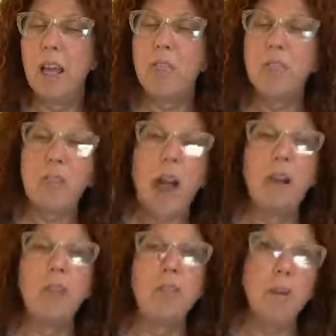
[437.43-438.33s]
That
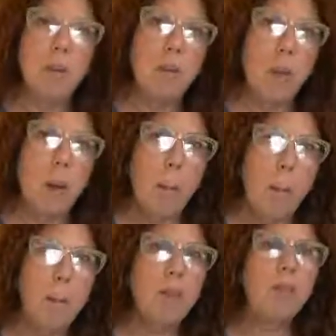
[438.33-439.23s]
is the
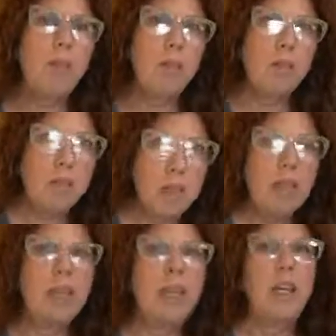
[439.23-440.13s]
business
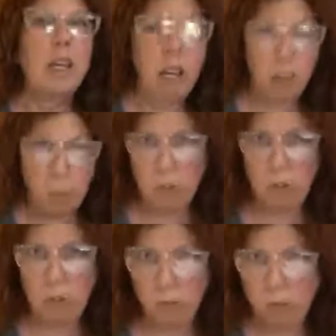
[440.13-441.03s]
thinking that I want
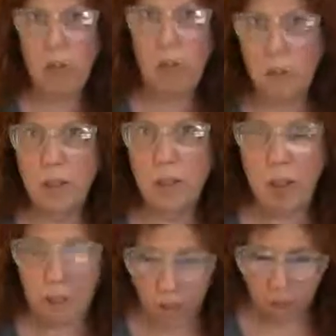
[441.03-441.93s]
you to generate
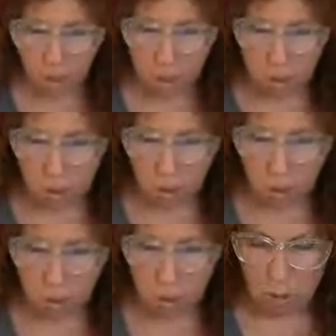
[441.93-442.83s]
right now.
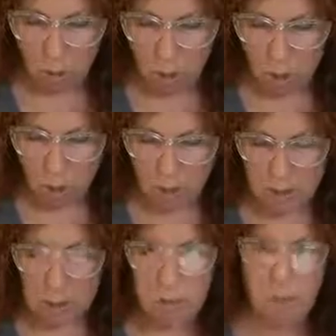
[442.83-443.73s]
So the
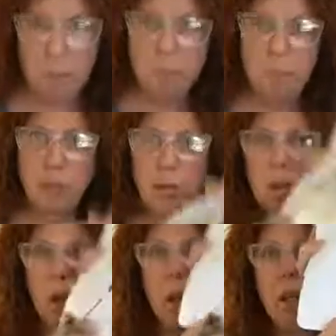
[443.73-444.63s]
what,
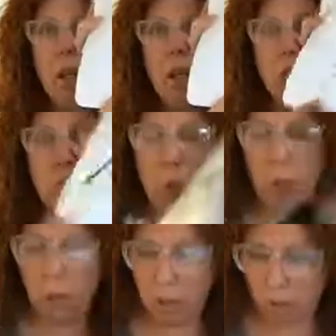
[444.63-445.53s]
okay, is
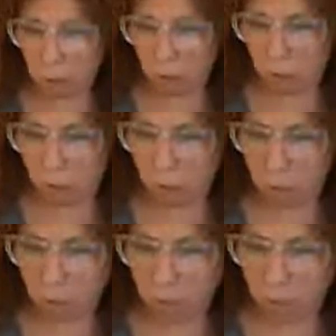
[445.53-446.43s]
what are you going to,
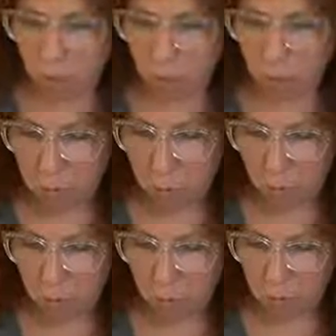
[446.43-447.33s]
3,
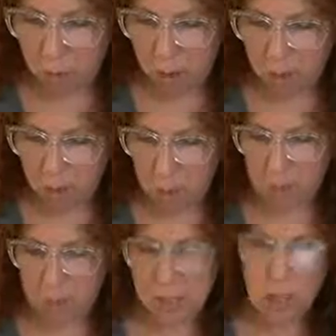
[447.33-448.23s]
4, or 5
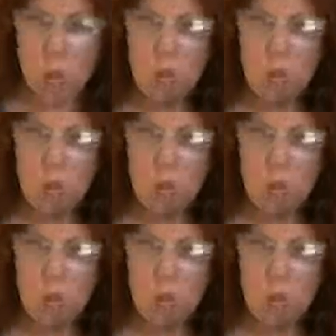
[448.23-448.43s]
things that you're